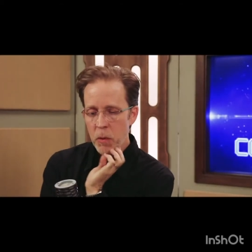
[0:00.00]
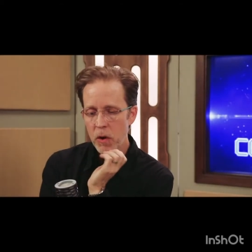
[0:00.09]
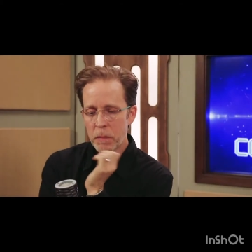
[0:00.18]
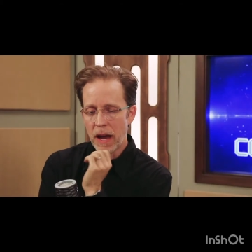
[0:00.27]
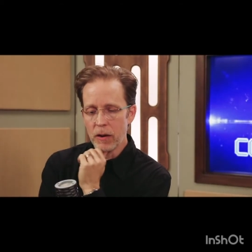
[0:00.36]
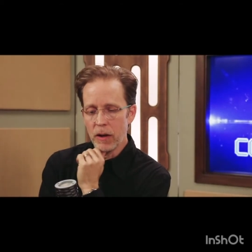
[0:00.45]
more
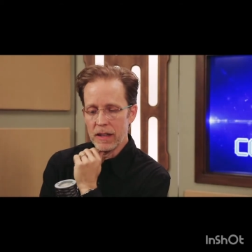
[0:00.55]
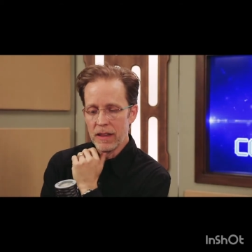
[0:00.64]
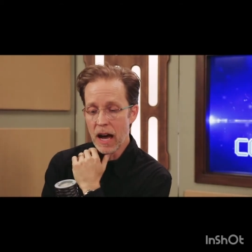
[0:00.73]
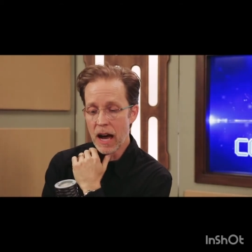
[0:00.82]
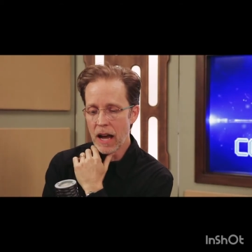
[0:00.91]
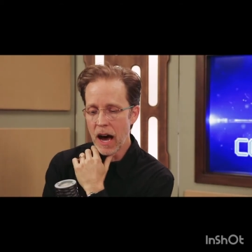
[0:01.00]
peril in
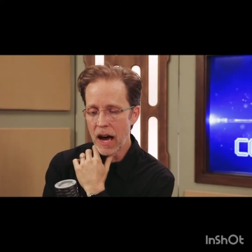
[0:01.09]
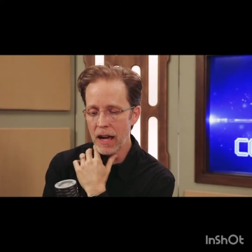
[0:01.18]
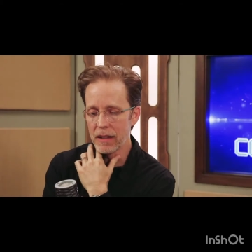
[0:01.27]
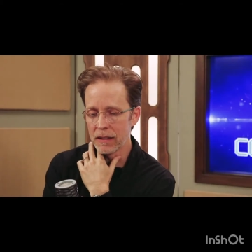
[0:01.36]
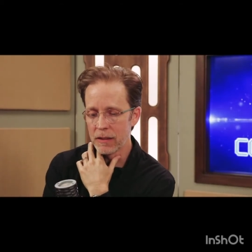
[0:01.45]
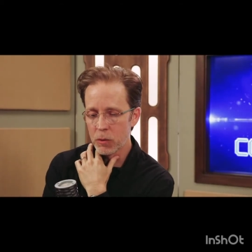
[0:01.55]
thine
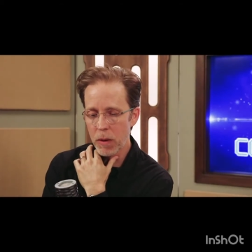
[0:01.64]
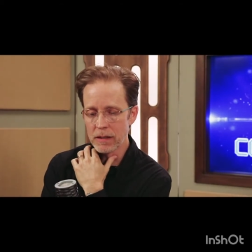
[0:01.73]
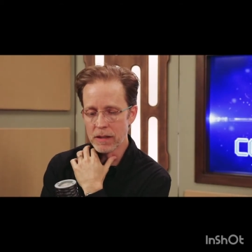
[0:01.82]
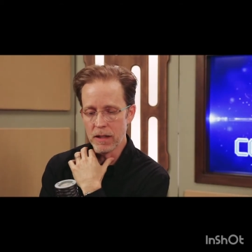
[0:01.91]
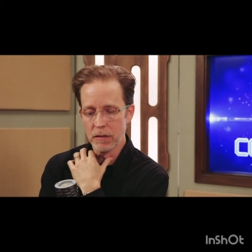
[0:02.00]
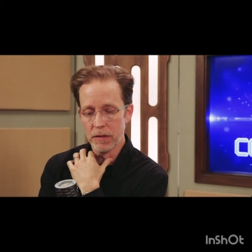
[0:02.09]
eye than
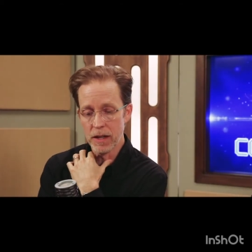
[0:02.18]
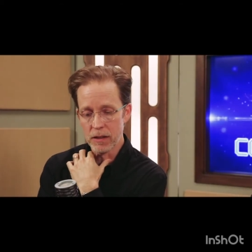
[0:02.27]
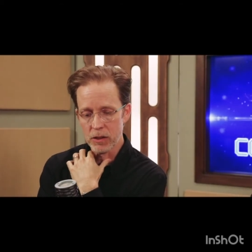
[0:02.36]
20 of their